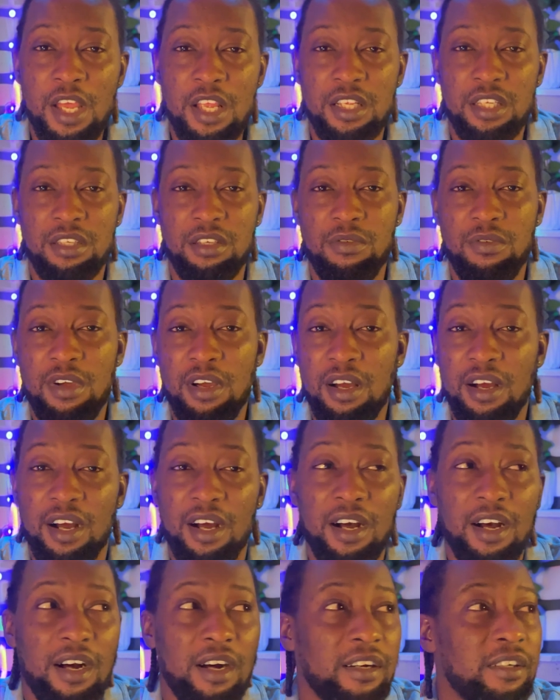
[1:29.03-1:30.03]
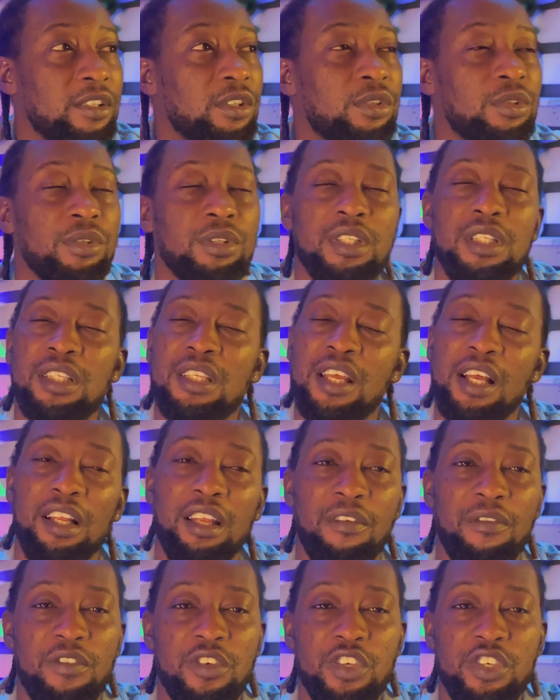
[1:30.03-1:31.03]
Syria are to the third
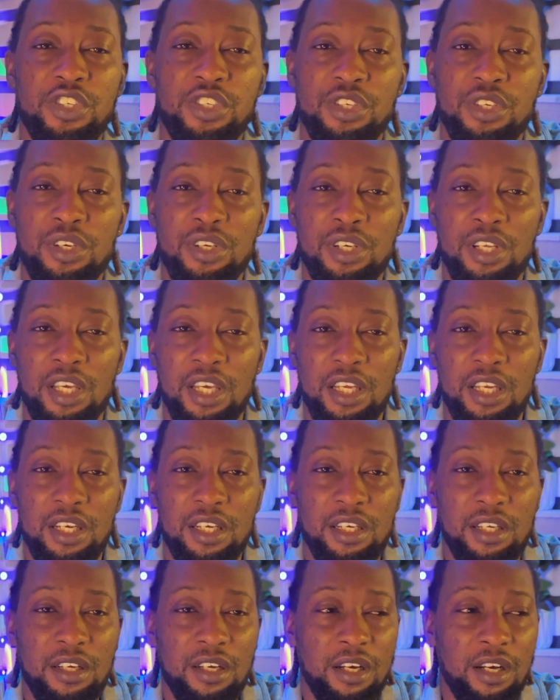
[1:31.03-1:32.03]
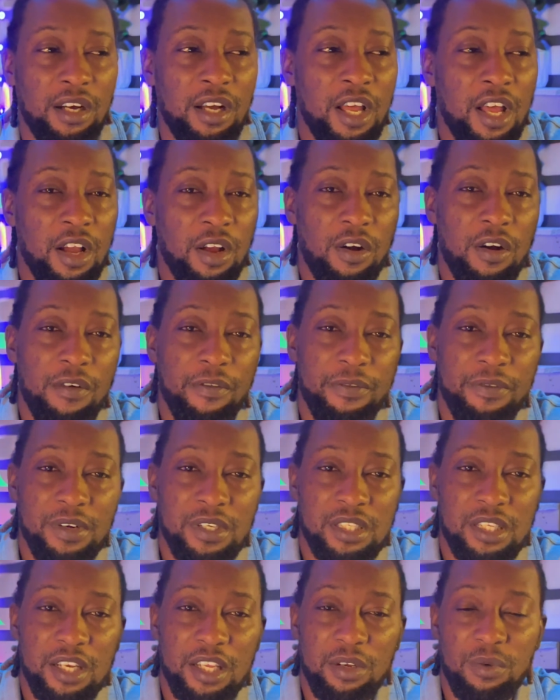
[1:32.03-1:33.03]
division in the
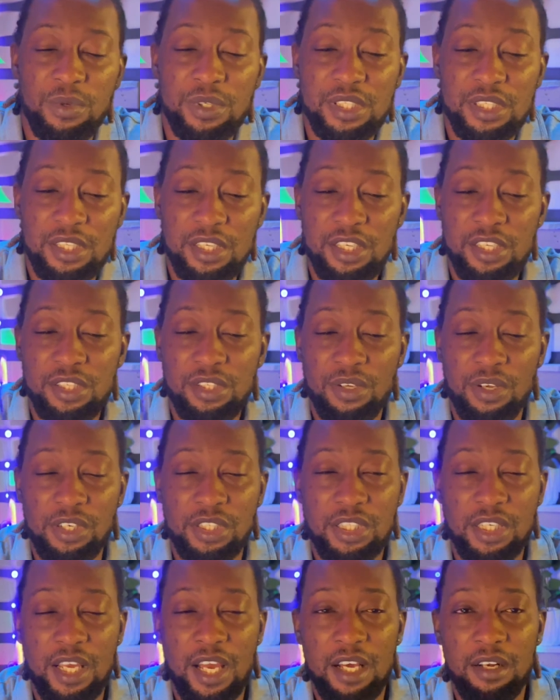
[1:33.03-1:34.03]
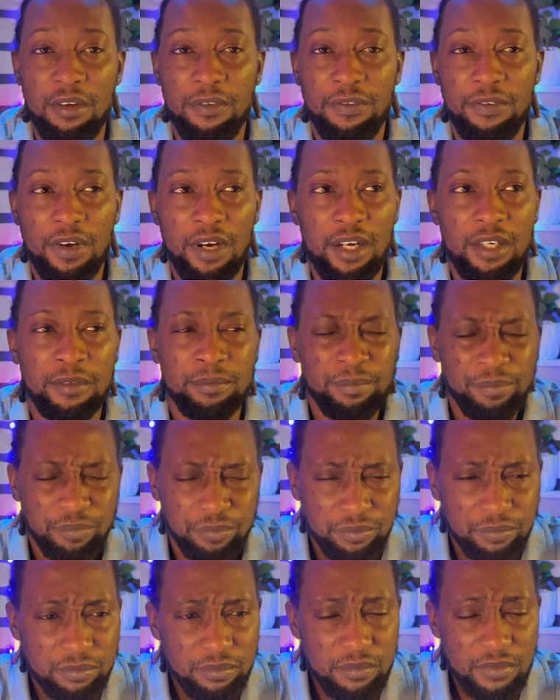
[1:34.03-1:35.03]
Conference League, we see such kind of
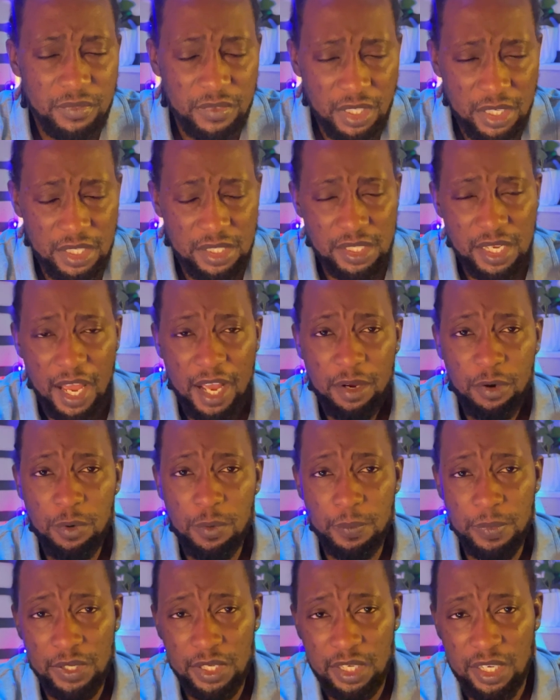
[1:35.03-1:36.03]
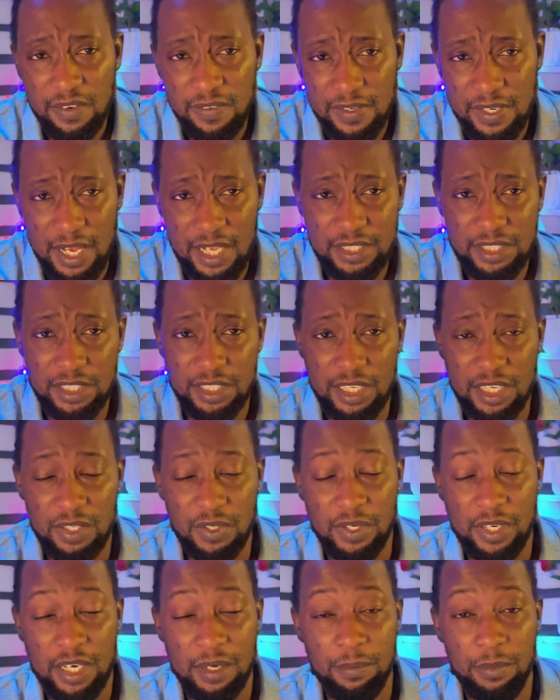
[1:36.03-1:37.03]
tackle be given as a
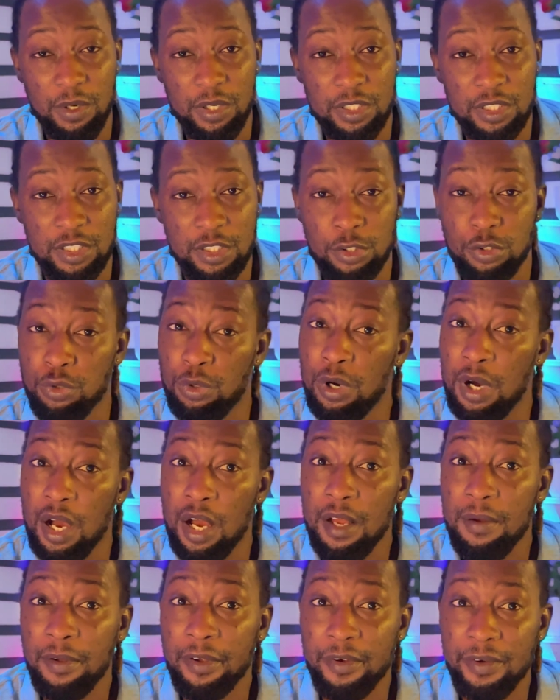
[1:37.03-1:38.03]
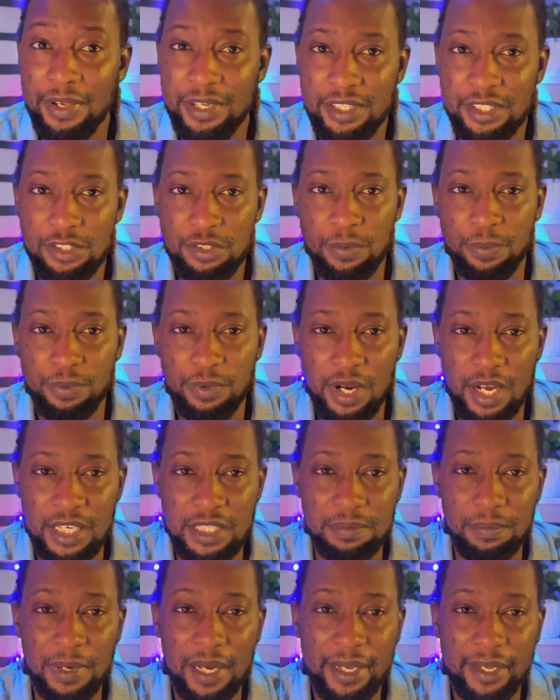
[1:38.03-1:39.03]
yellow card. But to our greatest
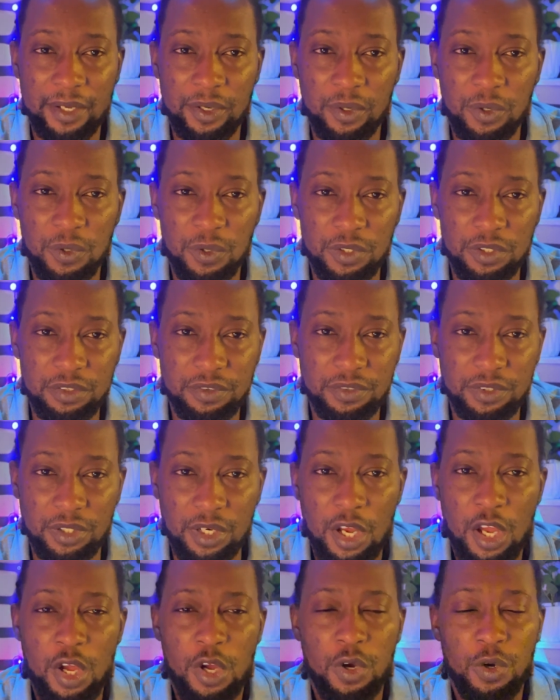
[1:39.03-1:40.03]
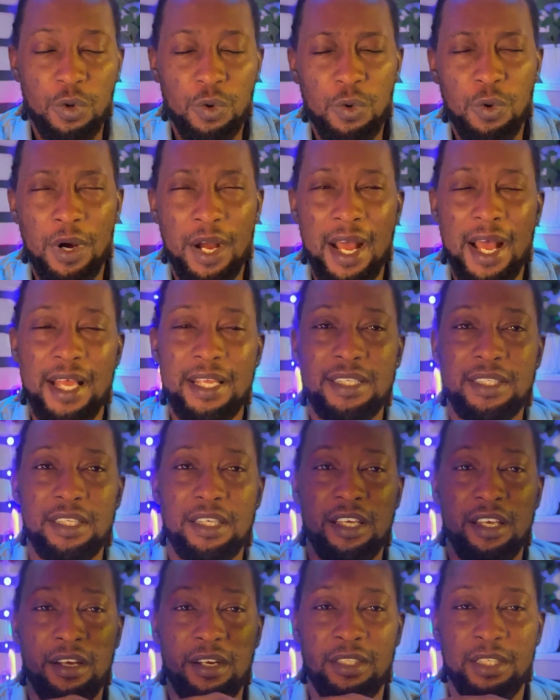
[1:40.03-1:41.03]
surprise, Micheal Oliver, who has
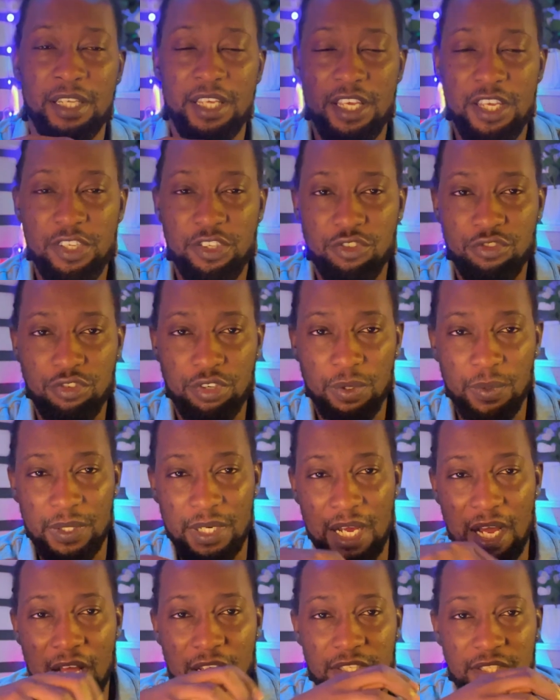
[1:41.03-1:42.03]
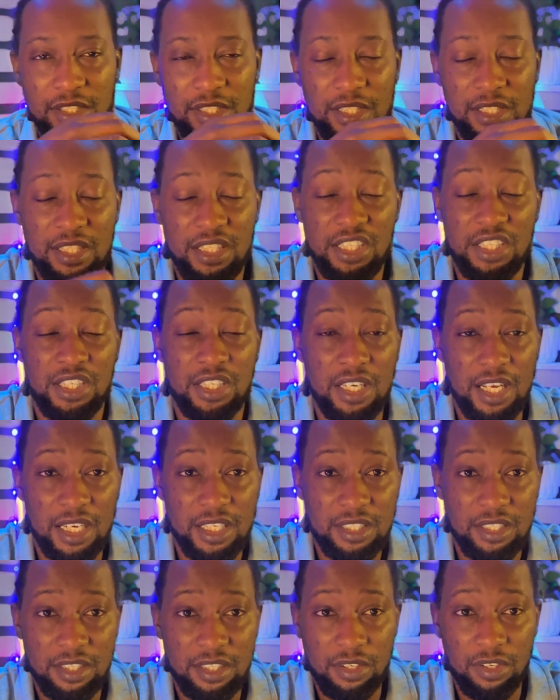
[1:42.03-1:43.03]
an history with Arsenal, dishing out
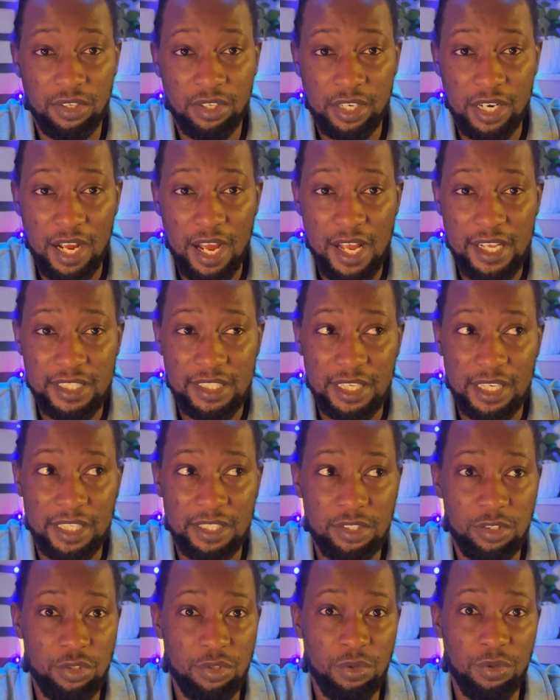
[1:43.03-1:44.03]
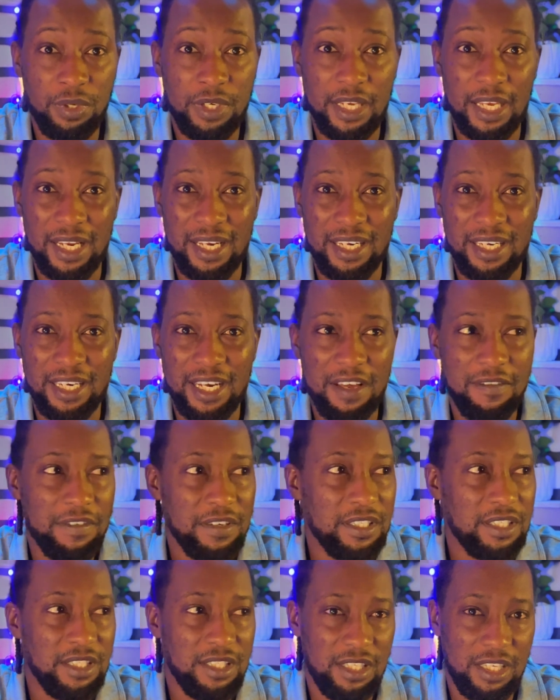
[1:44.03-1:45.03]
cards that you can
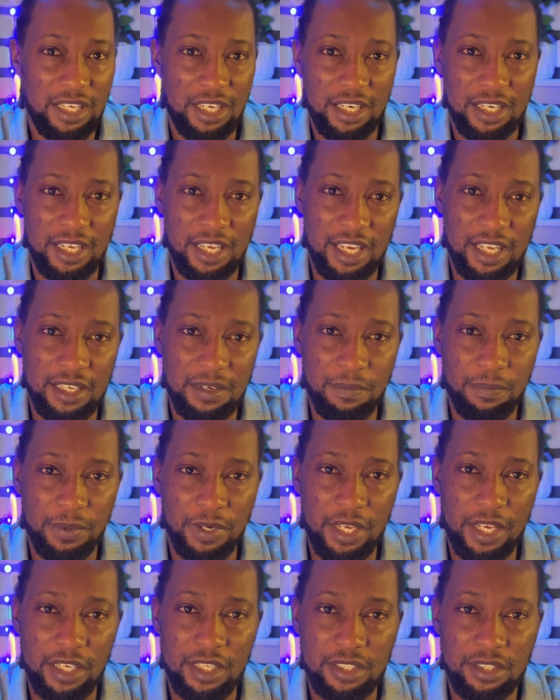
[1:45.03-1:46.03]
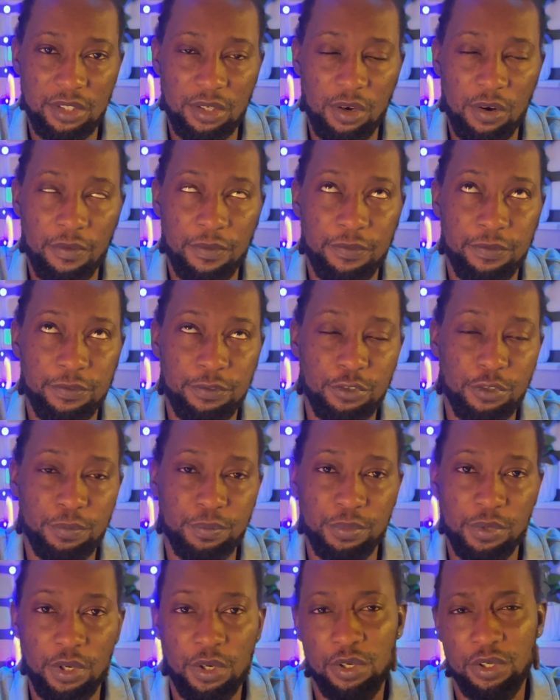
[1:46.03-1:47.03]
never see in any place of
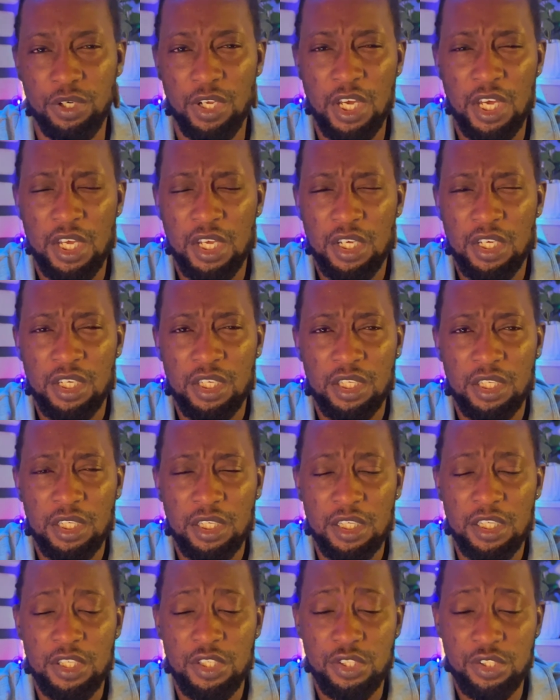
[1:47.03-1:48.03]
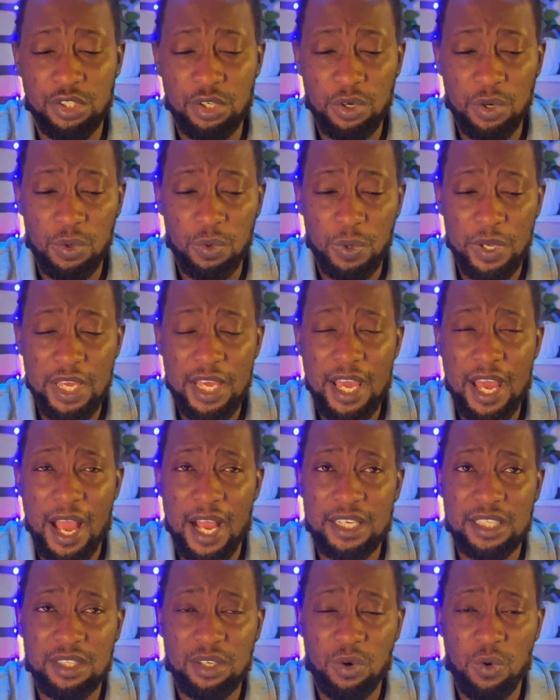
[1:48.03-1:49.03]
football. So we
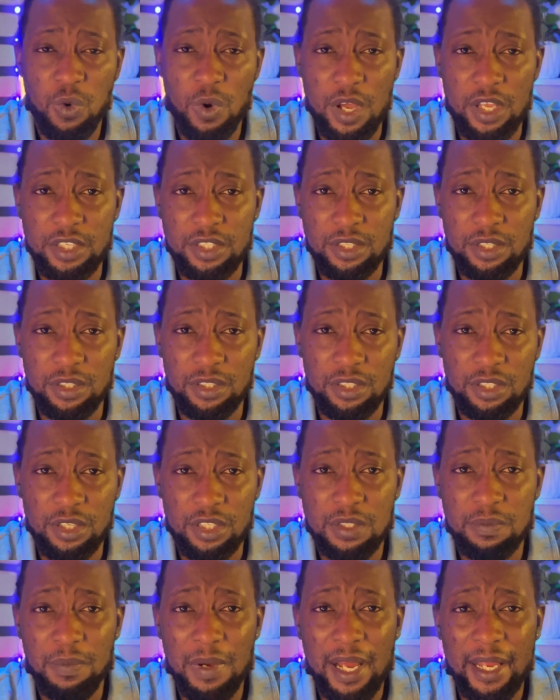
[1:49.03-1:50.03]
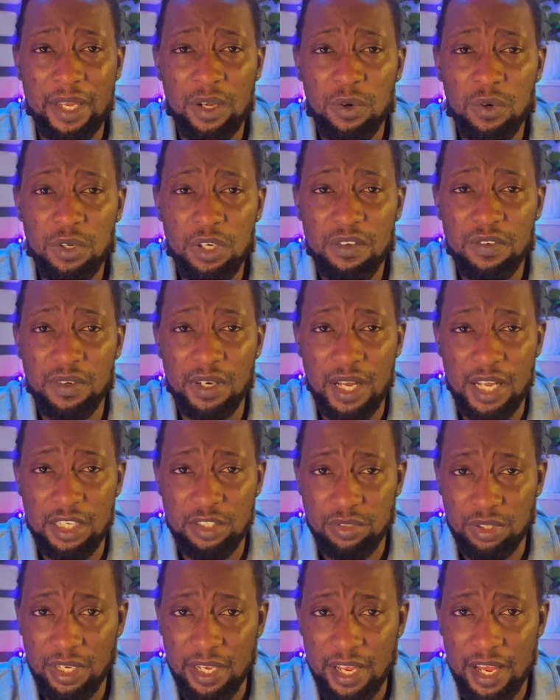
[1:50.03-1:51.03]
asked the question, does Micheal Oliver
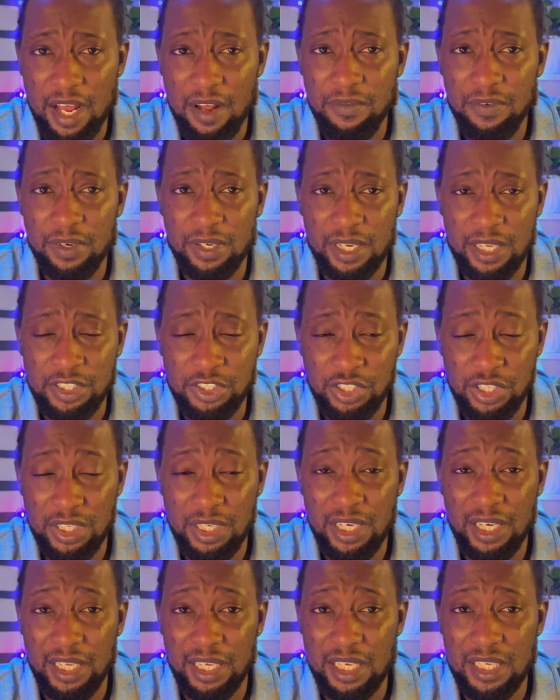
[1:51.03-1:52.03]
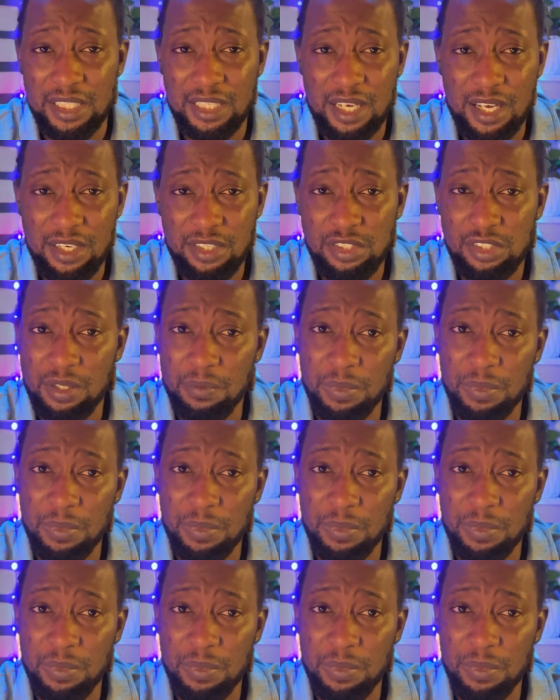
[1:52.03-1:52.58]
actually have an agenda against Arsenal?